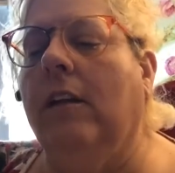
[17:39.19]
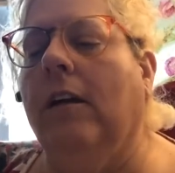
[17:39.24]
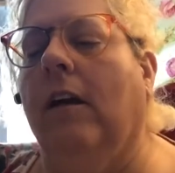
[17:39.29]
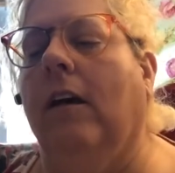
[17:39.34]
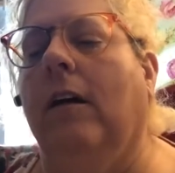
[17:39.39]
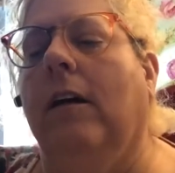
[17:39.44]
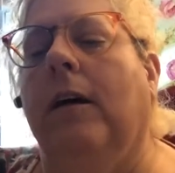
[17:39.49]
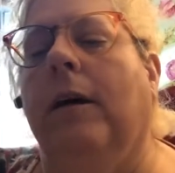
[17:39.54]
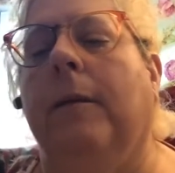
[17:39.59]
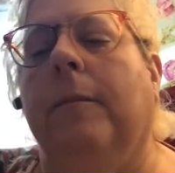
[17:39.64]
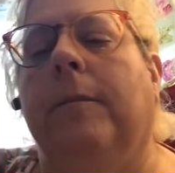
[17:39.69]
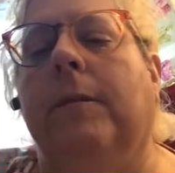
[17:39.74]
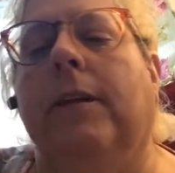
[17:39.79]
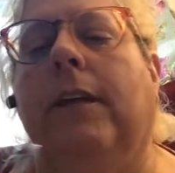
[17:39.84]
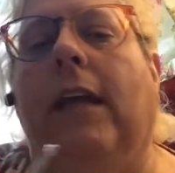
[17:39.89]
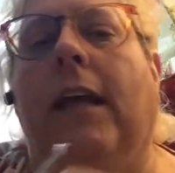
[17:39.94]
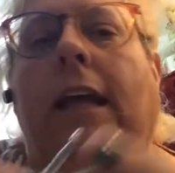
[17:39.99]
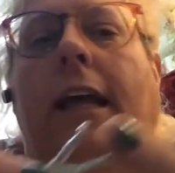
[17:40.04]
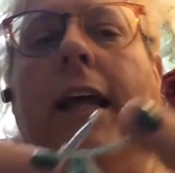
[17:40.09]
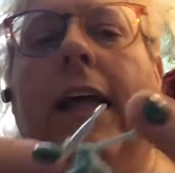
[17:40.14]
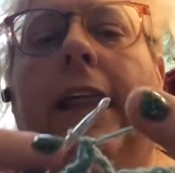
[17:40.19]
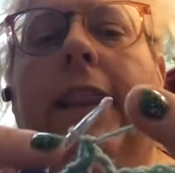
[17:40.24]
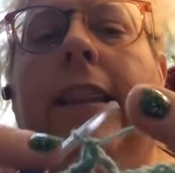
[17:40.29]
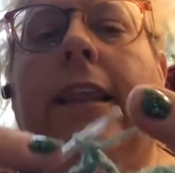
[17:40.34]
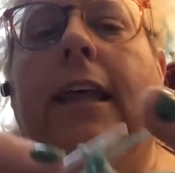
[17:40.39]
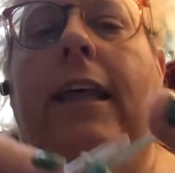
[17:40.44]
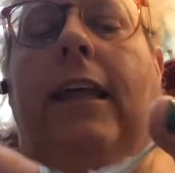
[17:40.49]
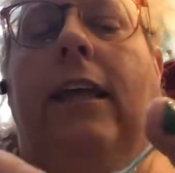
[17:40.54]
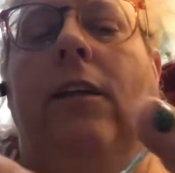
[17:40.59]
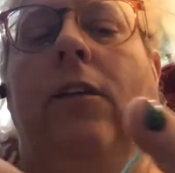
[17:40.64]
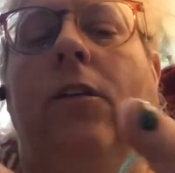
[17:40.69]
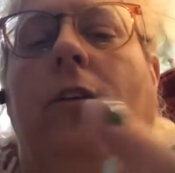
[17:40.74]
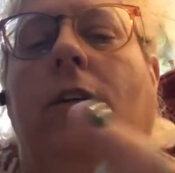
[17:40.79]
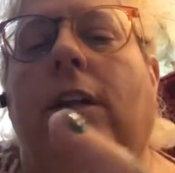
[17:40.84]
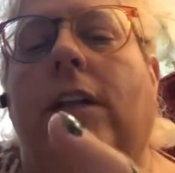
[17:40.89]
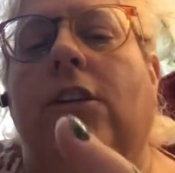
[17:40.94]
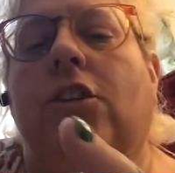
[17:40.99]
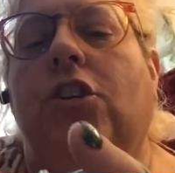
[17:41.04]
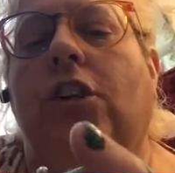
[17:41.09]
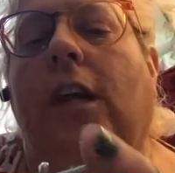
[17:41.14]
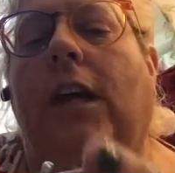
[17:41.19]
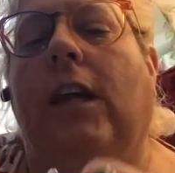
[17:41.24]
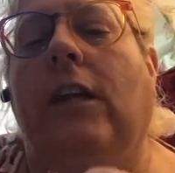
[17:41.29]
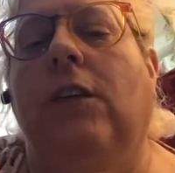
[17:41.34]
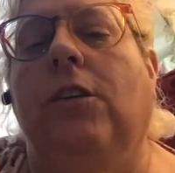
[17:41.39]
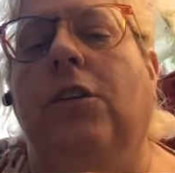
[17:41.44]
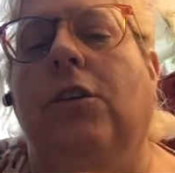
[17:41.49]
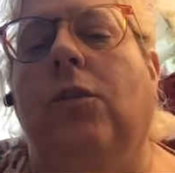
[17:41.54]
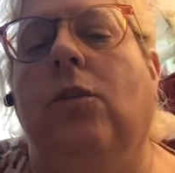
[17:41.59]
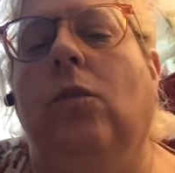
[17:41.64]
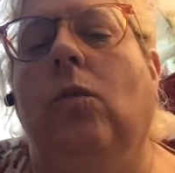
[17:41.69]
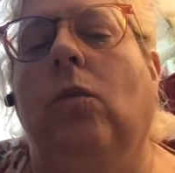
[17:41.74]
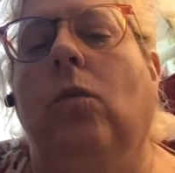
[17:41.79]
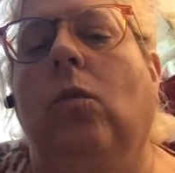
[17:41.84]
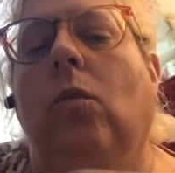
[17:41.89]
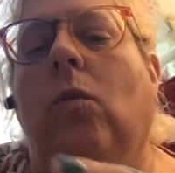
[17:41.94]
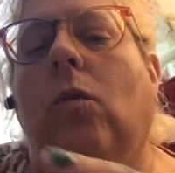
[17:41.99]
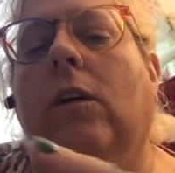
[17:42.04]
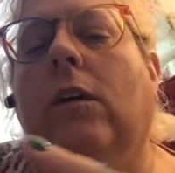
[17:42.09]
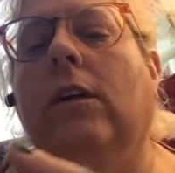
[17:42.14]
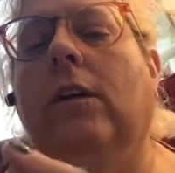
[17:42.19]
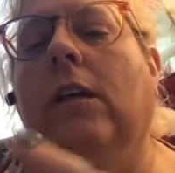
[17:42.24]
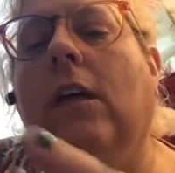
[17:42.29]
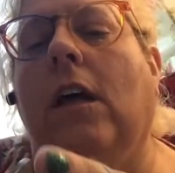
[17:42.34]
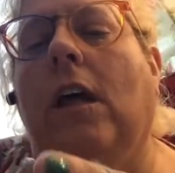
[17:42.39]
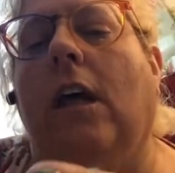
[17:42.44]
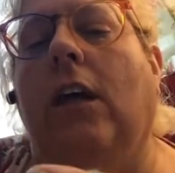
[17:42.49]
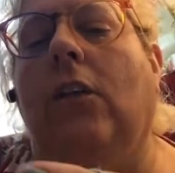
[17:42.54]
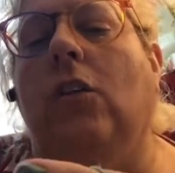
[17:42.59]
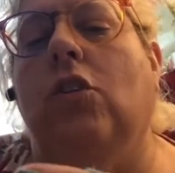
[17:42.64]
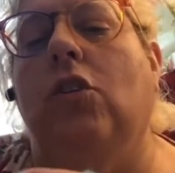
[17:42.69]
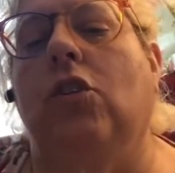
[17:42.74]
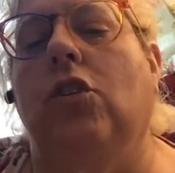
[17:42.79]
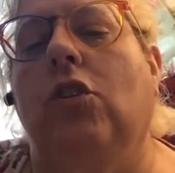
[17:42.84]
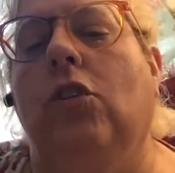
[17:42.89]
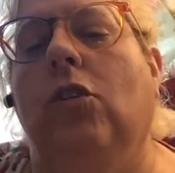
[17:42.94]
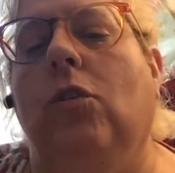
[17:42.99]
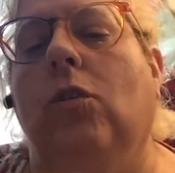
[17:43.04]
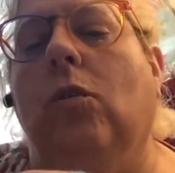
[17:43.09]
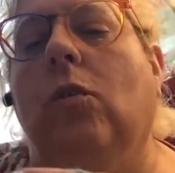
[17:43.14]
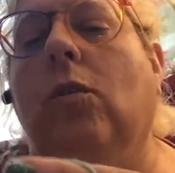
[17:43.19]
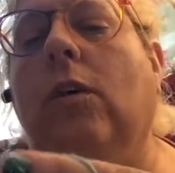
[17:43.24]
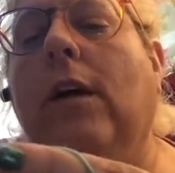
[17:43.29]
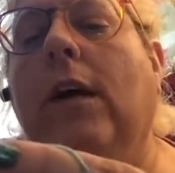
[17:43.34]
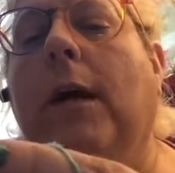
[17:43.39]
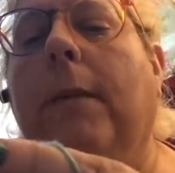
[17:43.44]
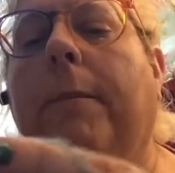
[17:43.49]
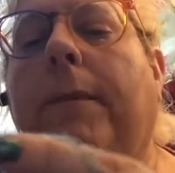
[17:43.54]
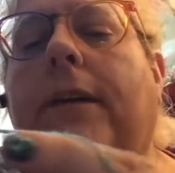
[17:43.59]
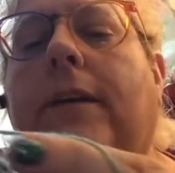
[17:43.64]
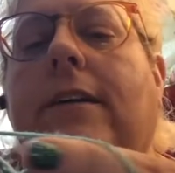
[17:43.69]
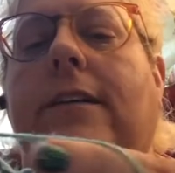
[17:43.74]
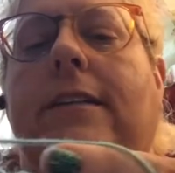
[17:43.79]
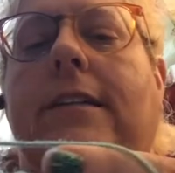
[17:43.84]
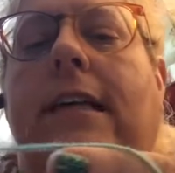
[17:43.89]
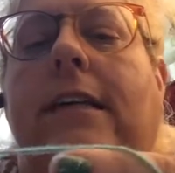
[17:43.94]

Then you're going to chain 2, 1, 2, because